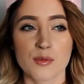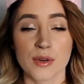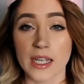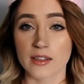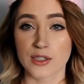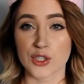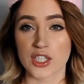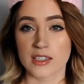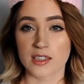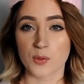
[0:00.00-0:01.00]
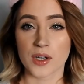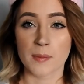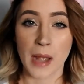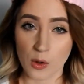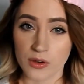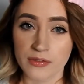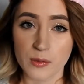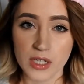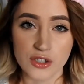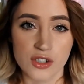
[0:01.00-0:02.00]
regular days I'll wear a powder
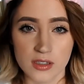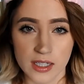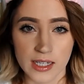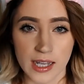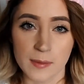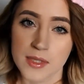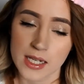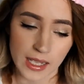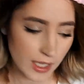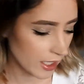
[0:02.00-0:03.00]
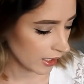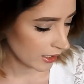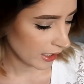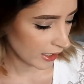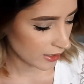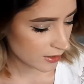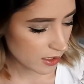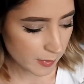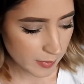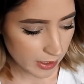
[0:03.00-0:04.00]
foundation like I am today, and
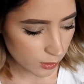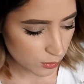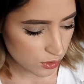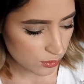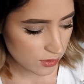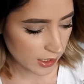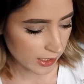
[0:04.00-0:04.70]
some of my go-tos, I